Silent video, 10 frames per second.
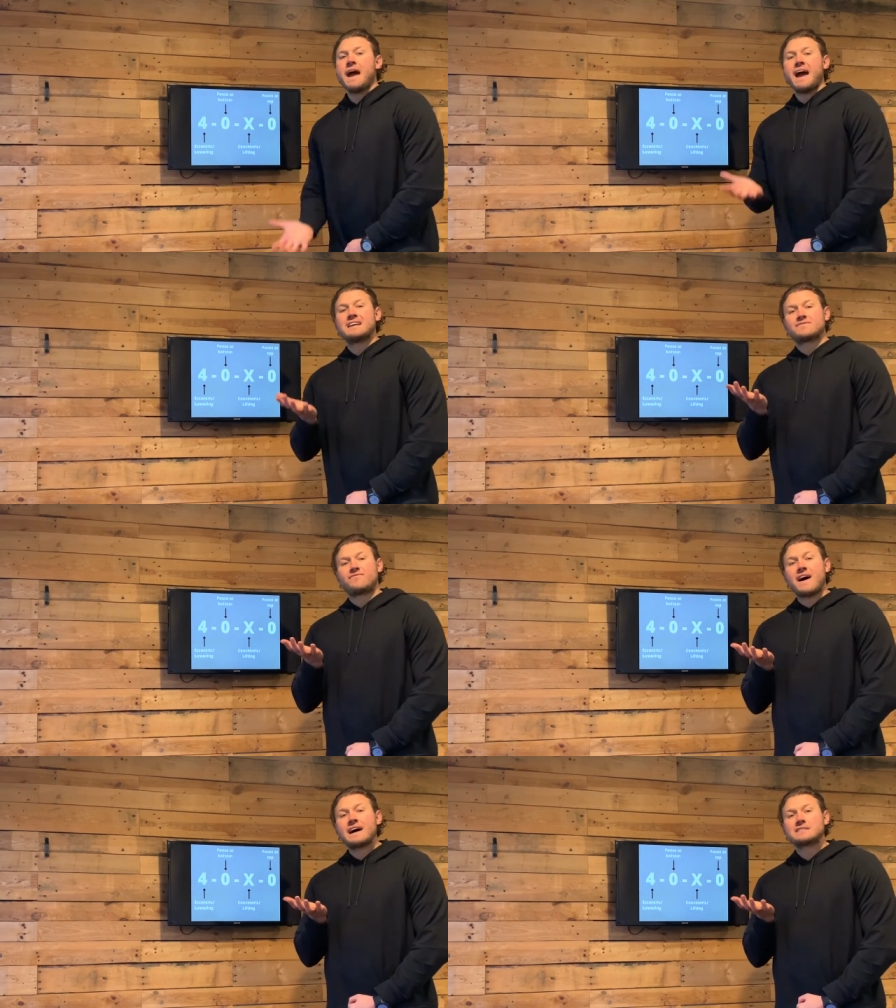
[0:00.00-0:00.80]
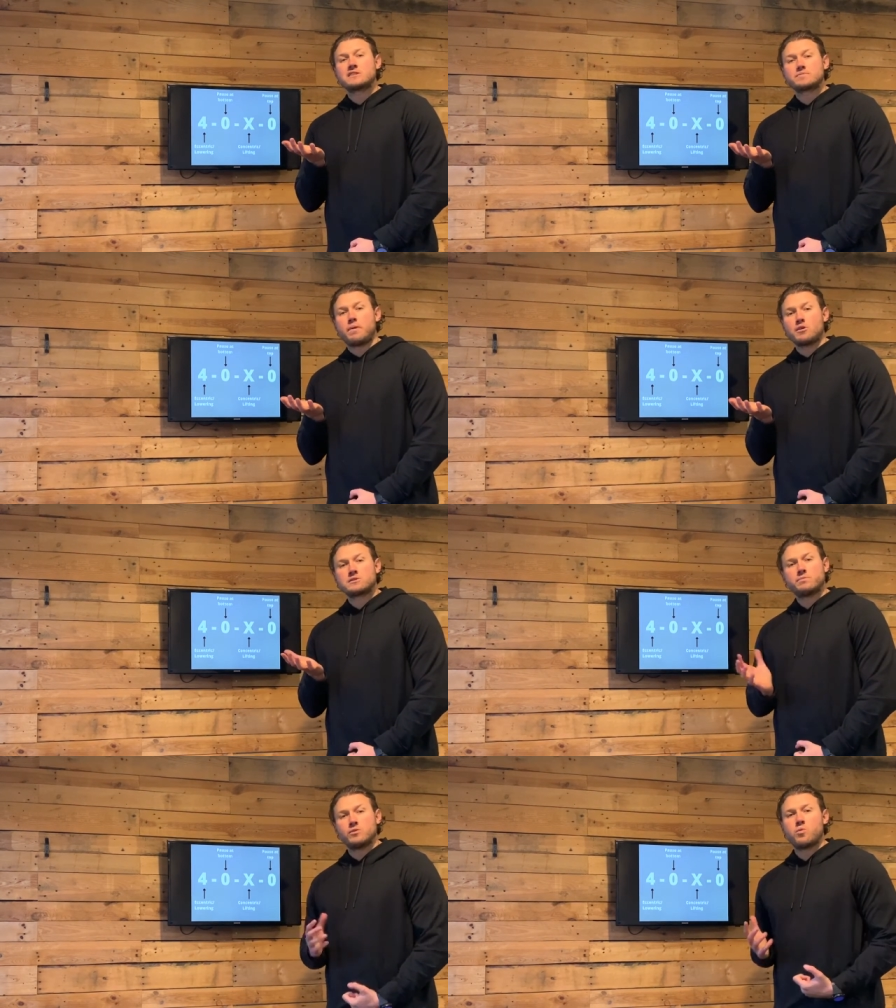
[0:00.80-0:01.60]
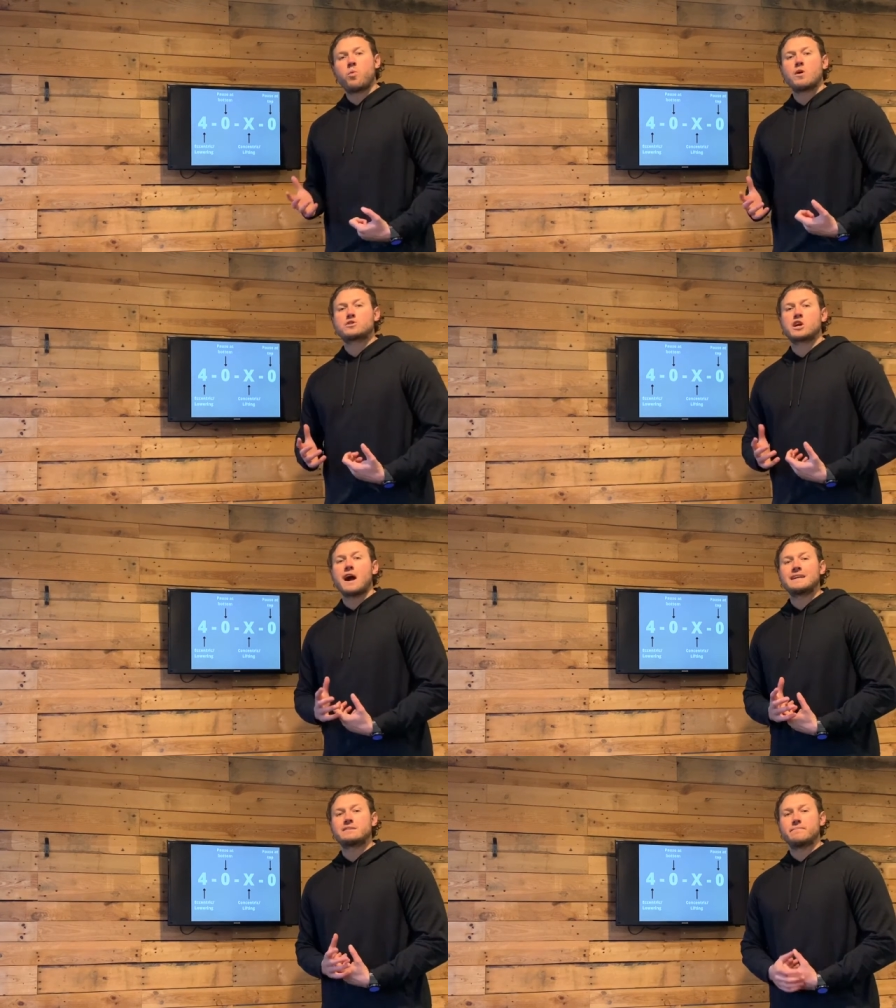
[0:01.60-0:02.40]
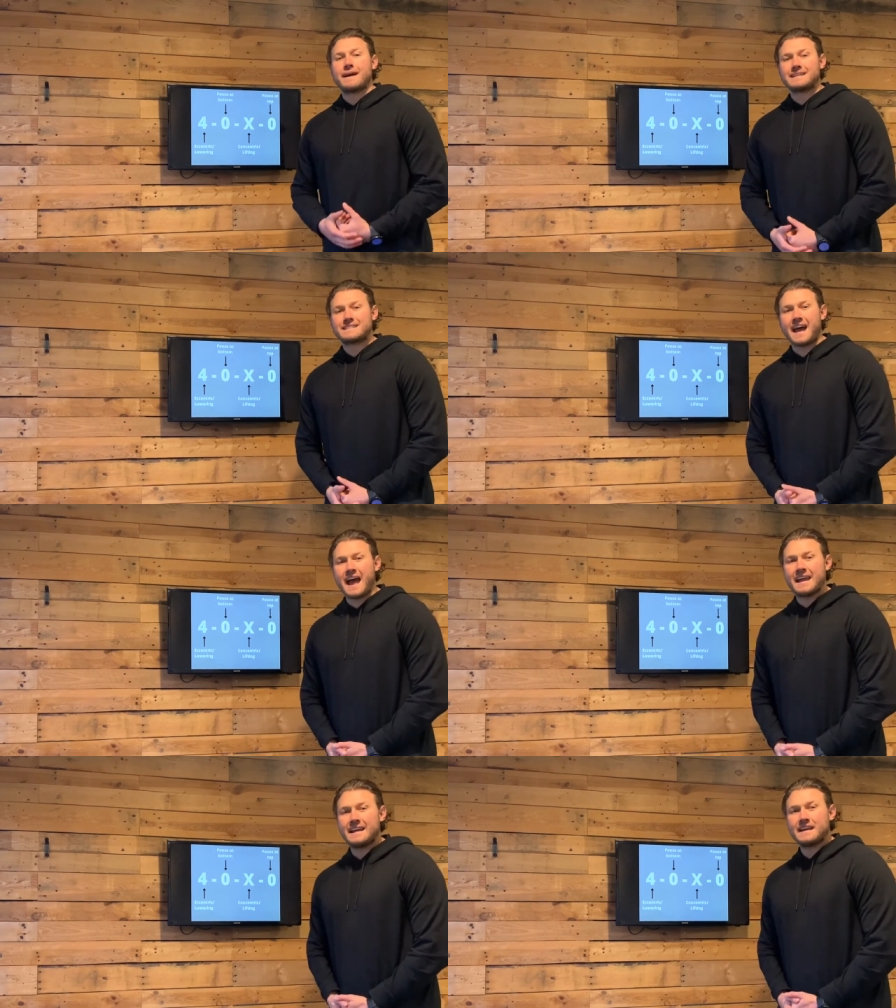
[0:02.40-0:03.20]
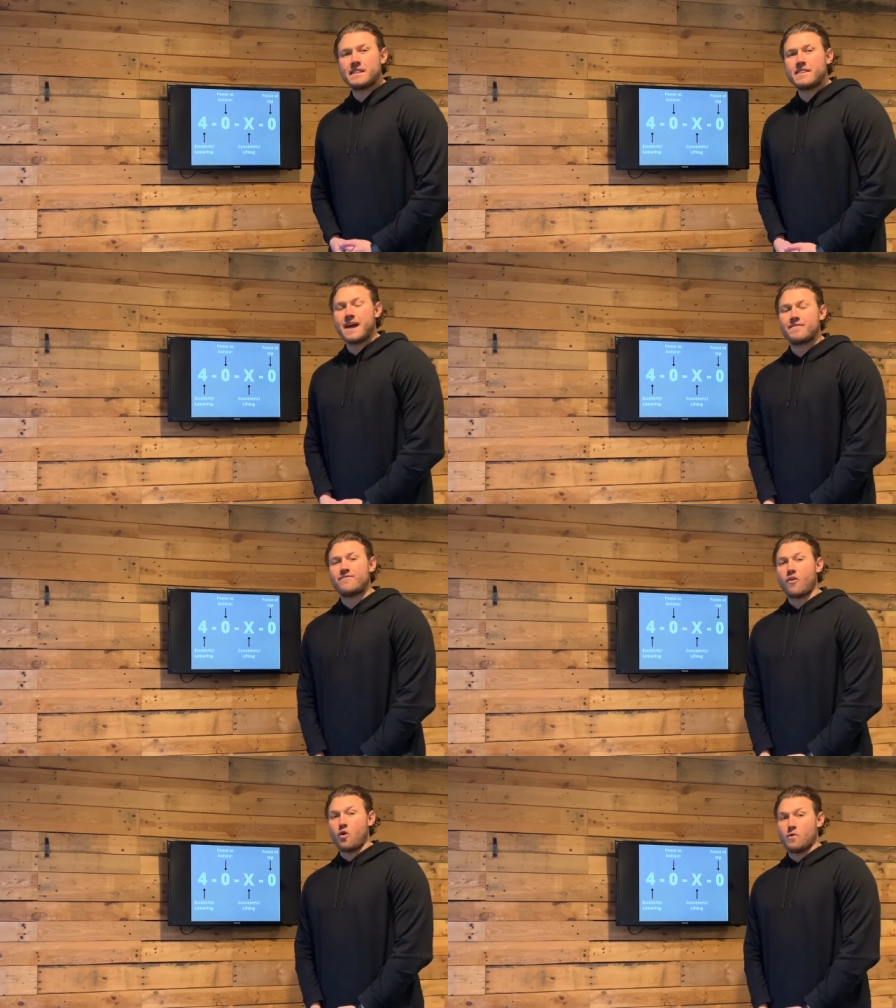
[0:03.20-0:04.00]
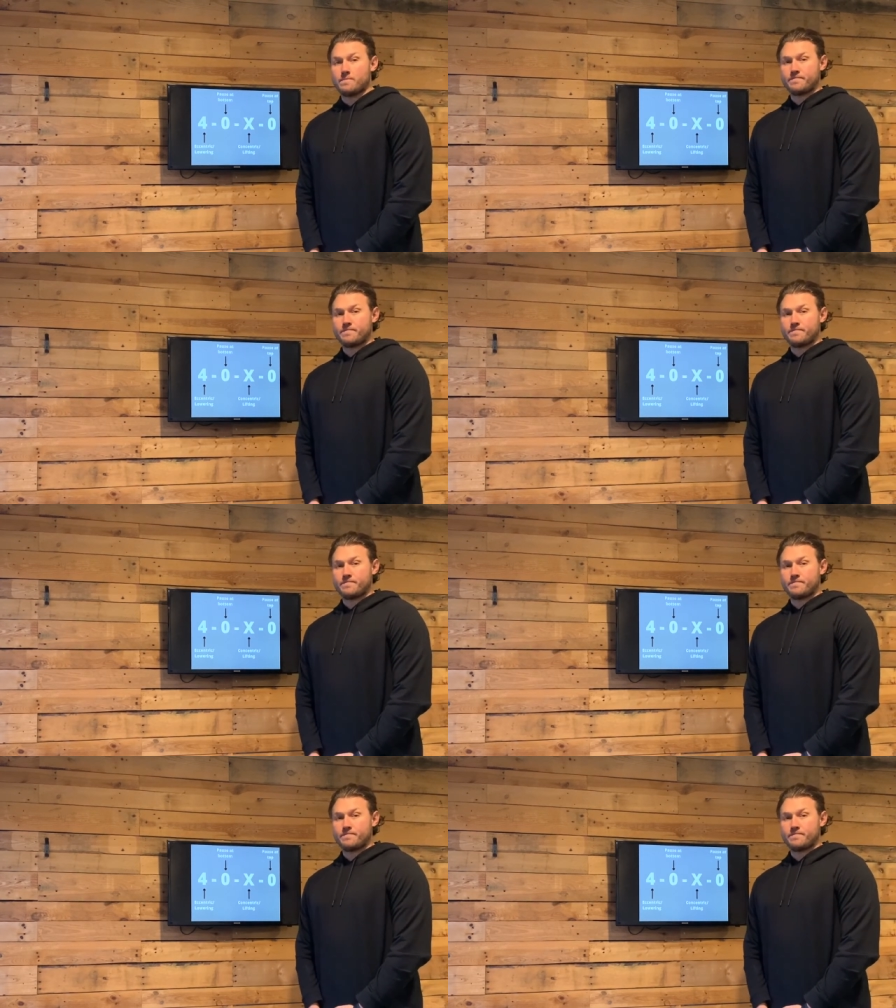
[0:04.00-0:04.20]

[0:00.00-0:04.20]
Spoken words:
as fast as possible while trying to maintain that form.